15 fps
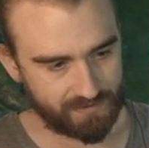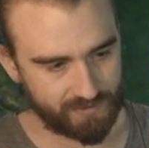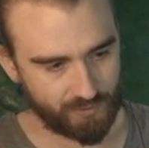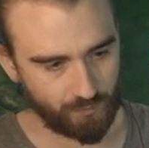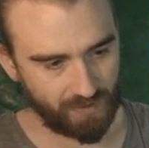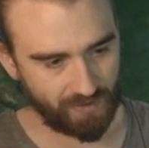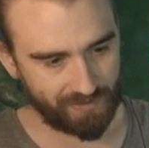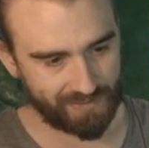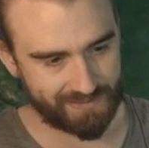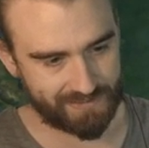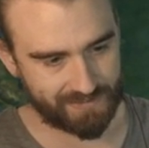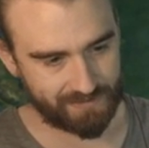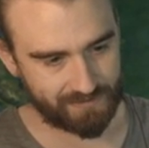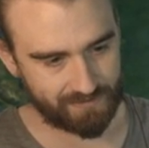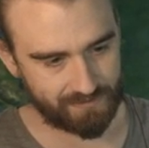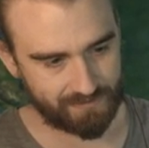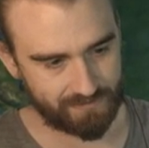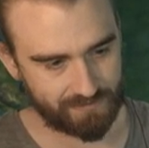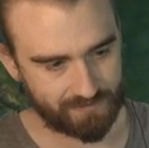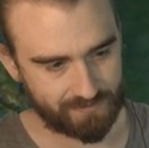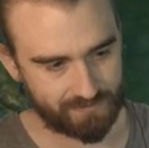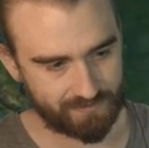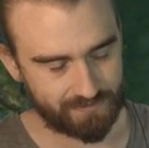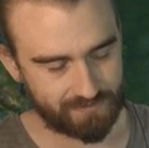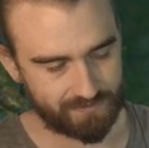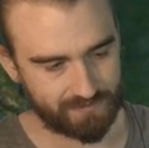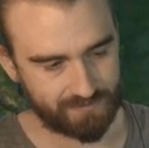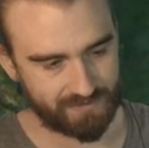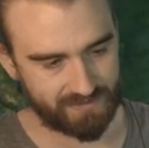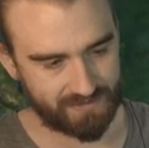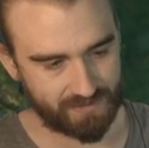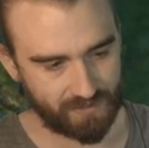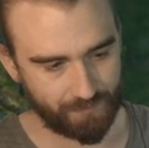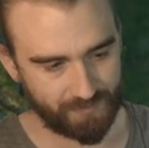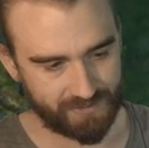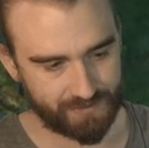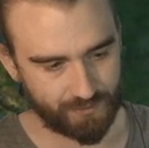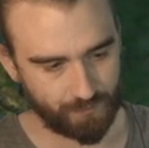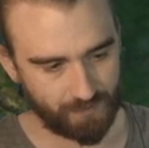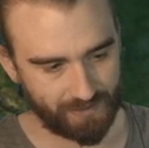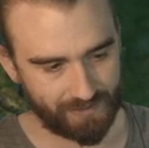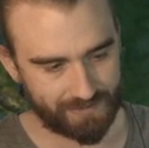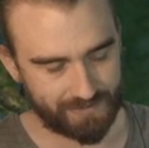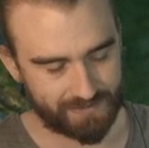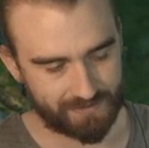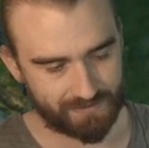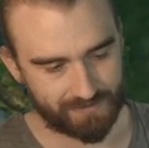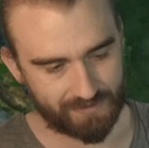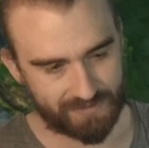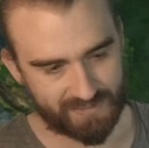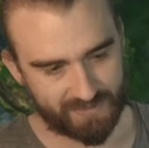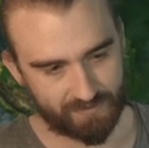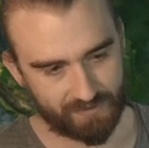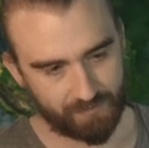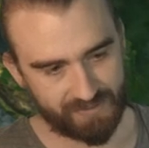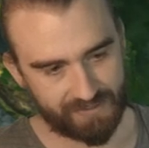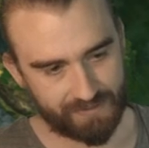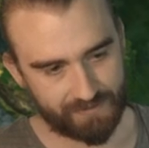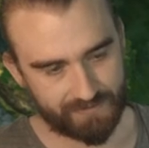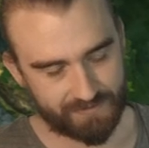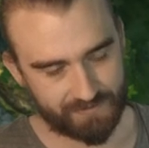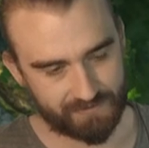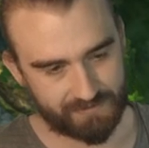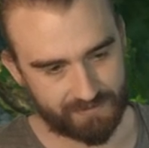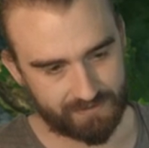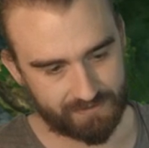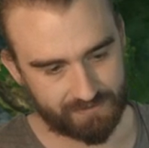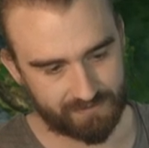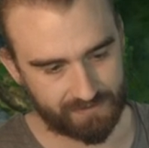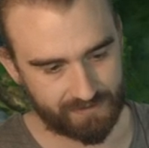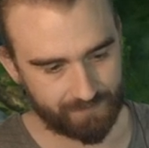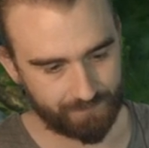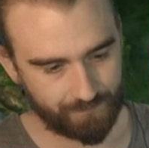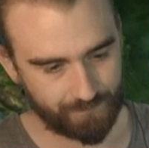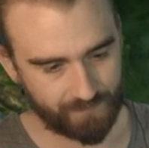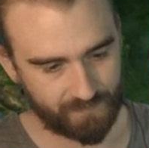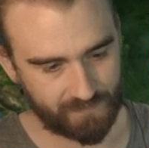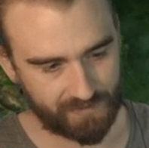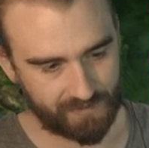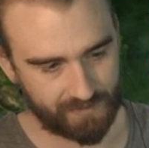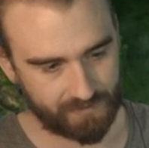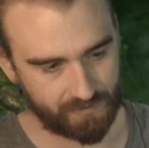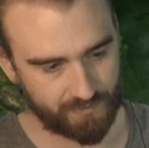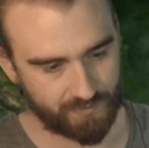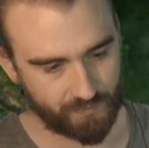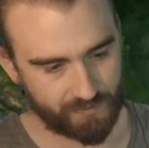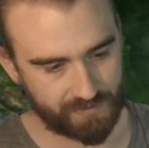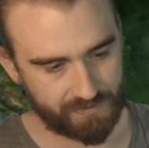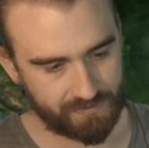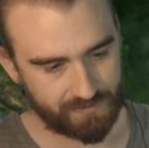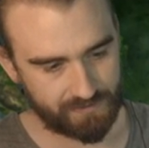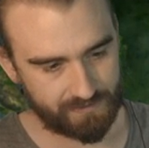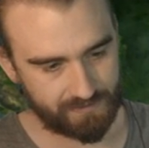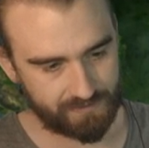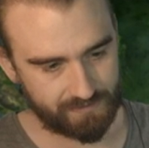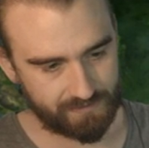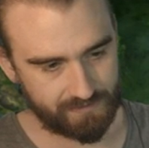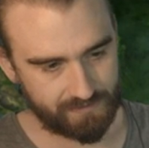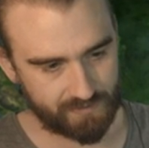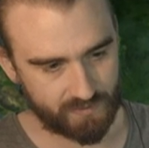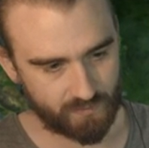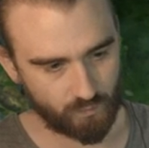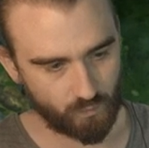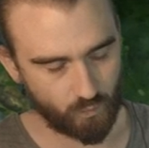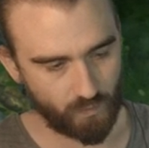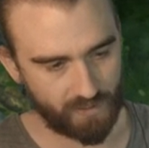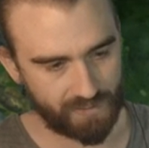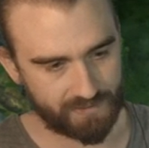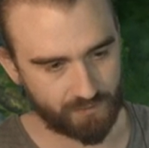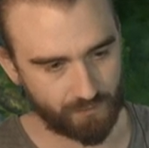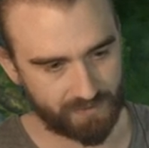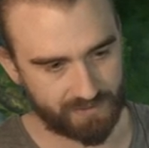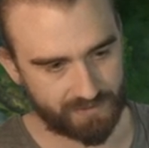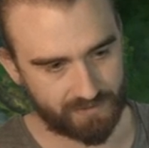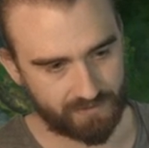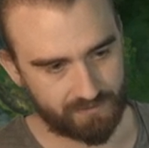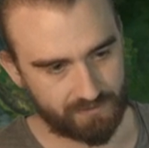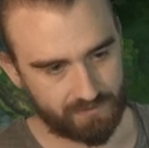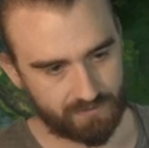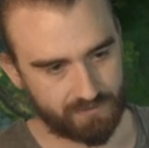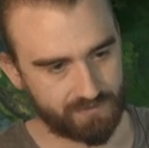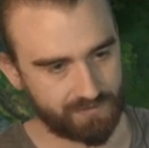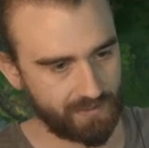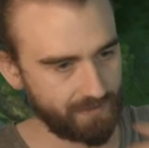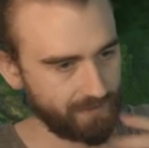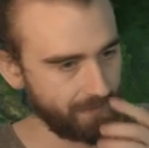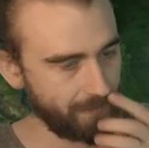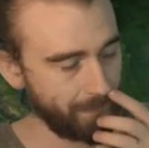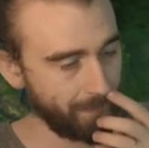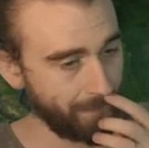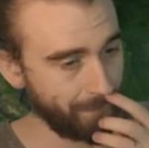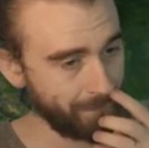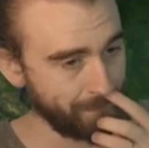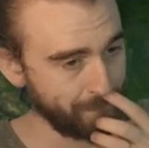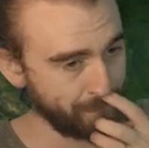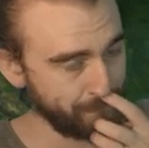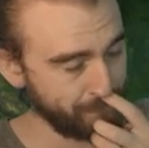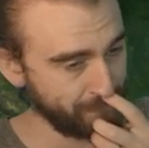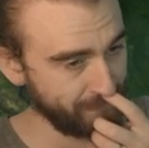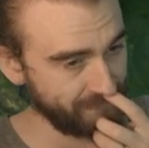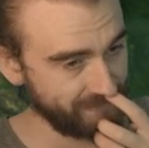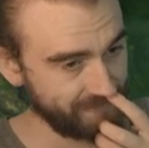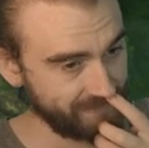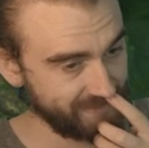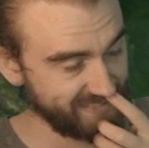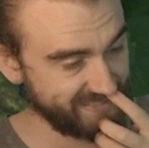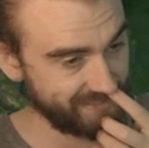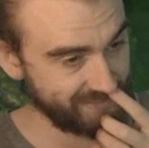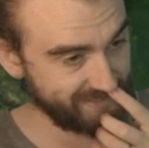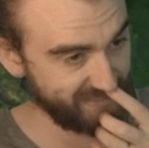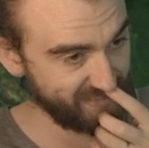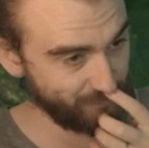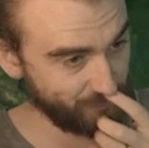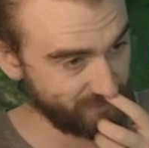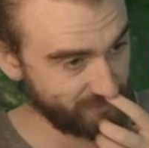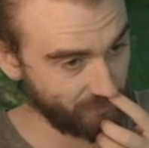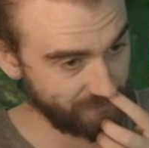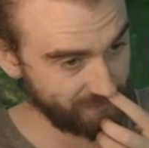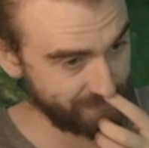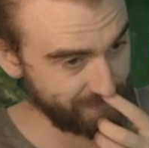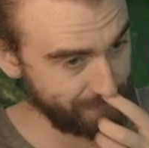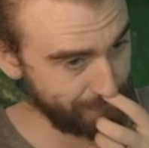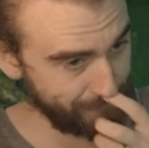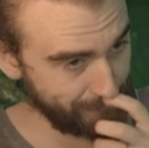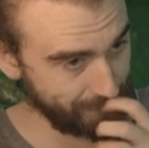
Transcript: Two-man lich. It's gonna be two-man lich. It seems a little bit dangerous, right? Ah, that goes away. Way too much to handle. Guess I'll take you a him.